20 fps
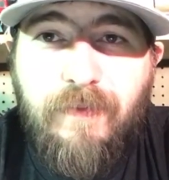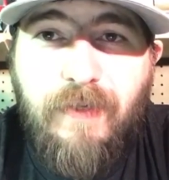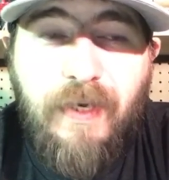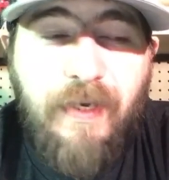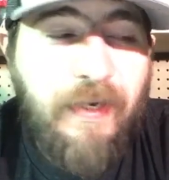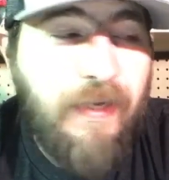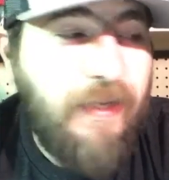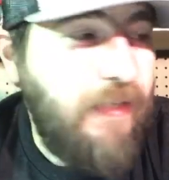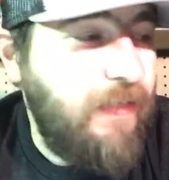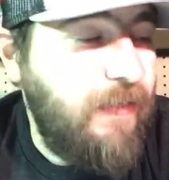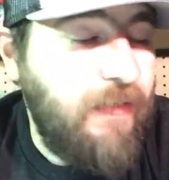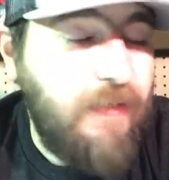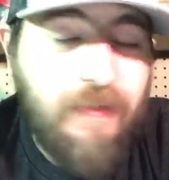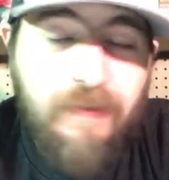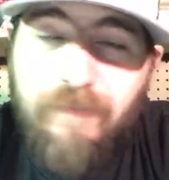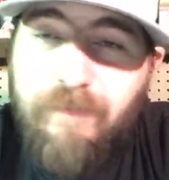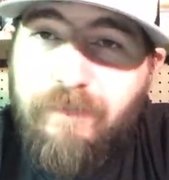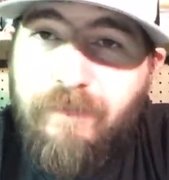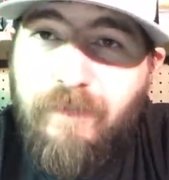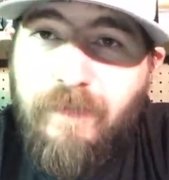And,
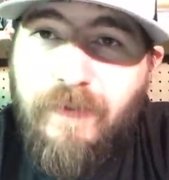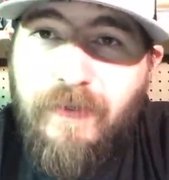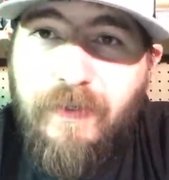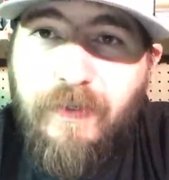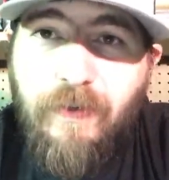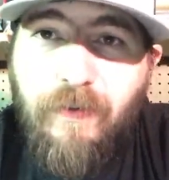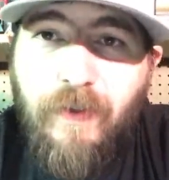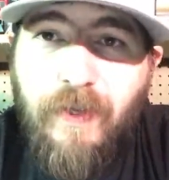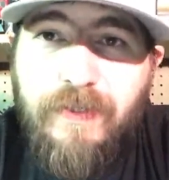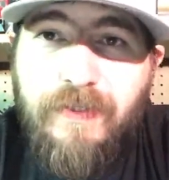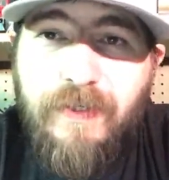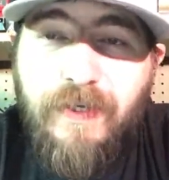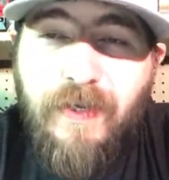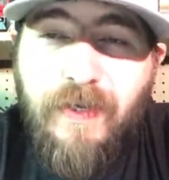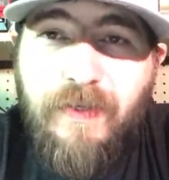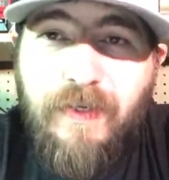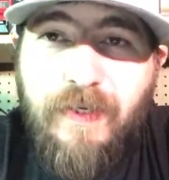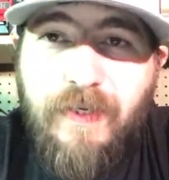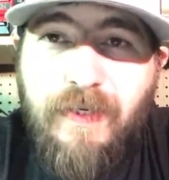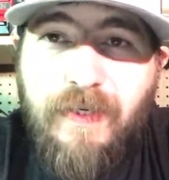you know, that's
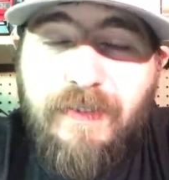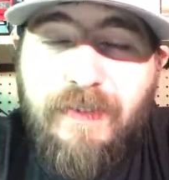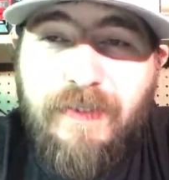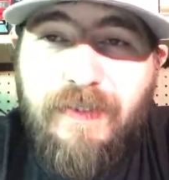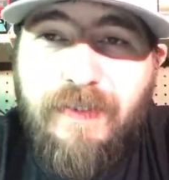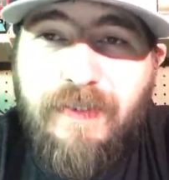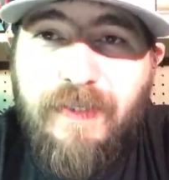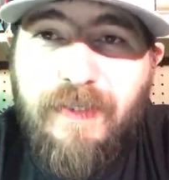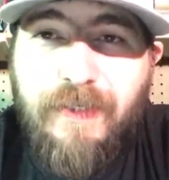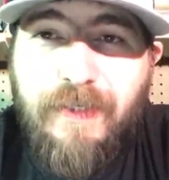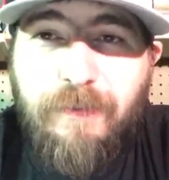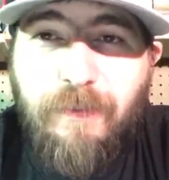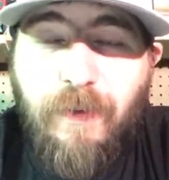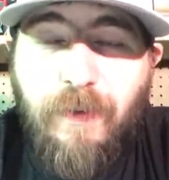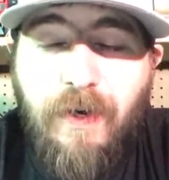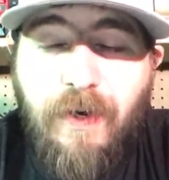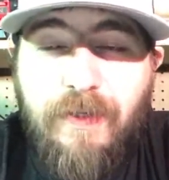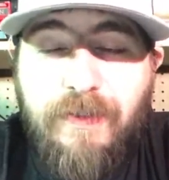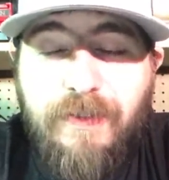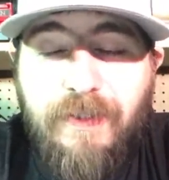nothing against the Stix
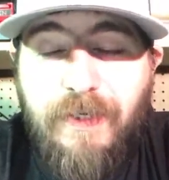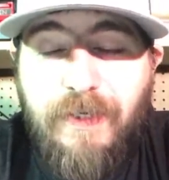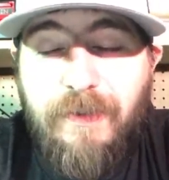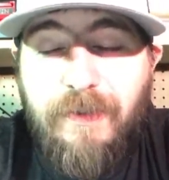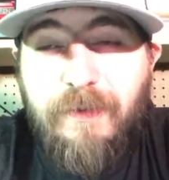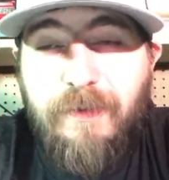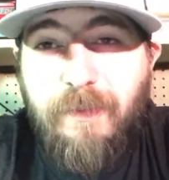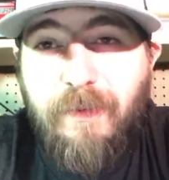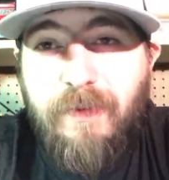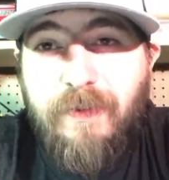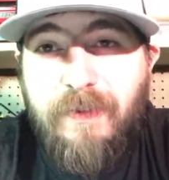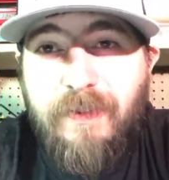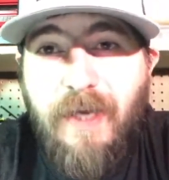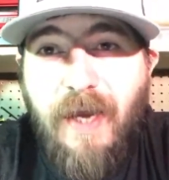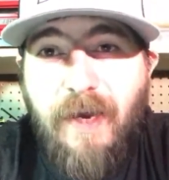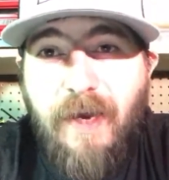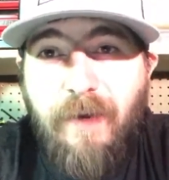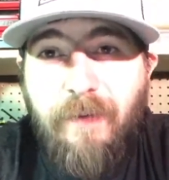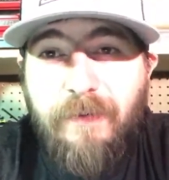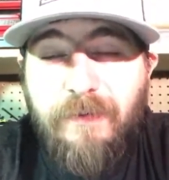rods I use,
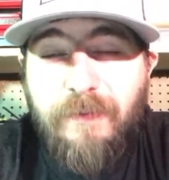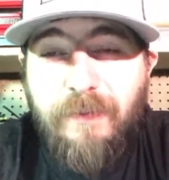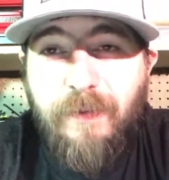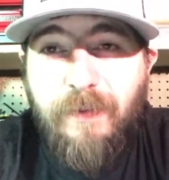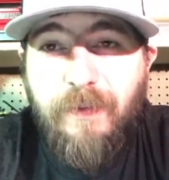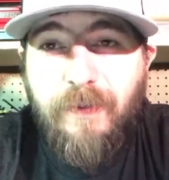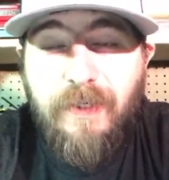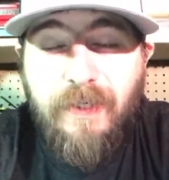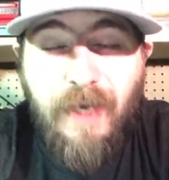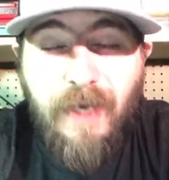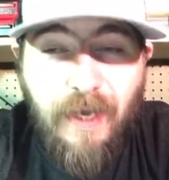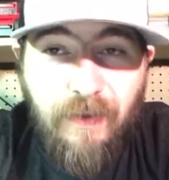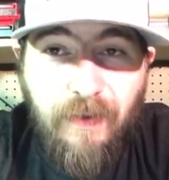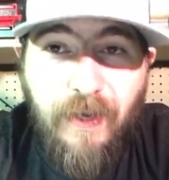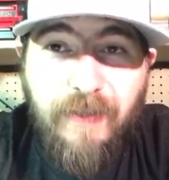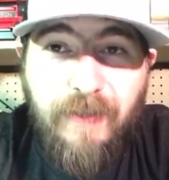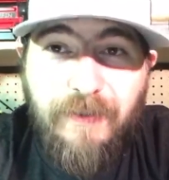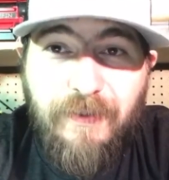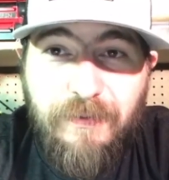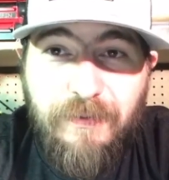but Dial was really good. Now,
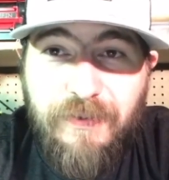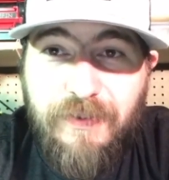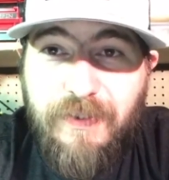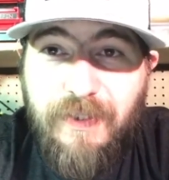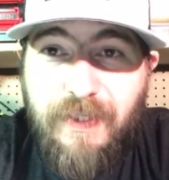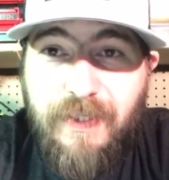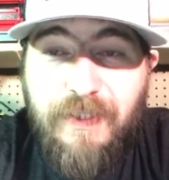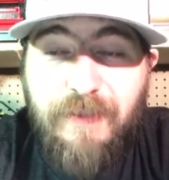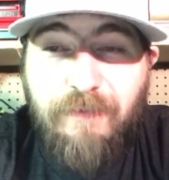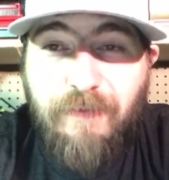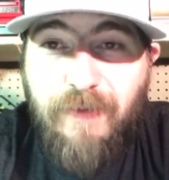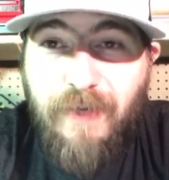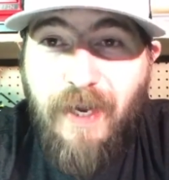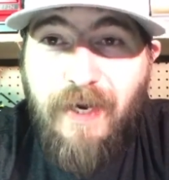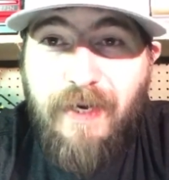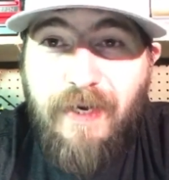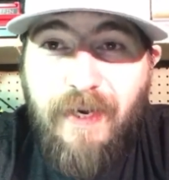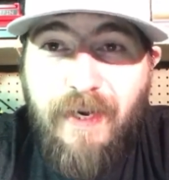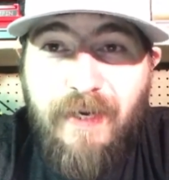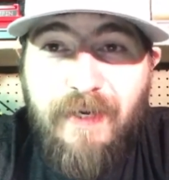I like those Stix for
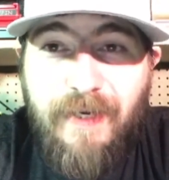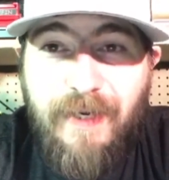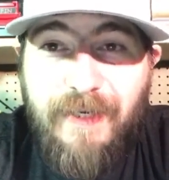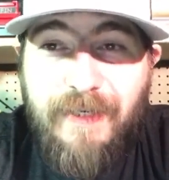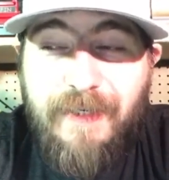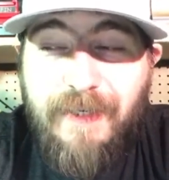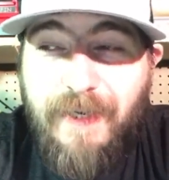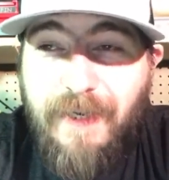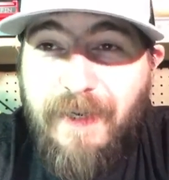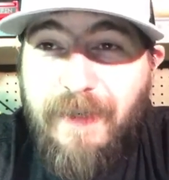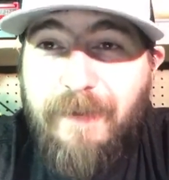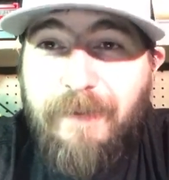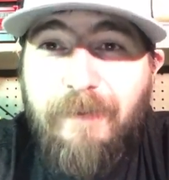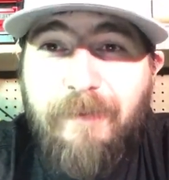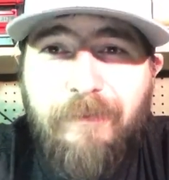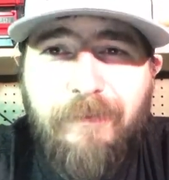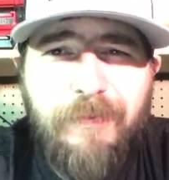$99.99.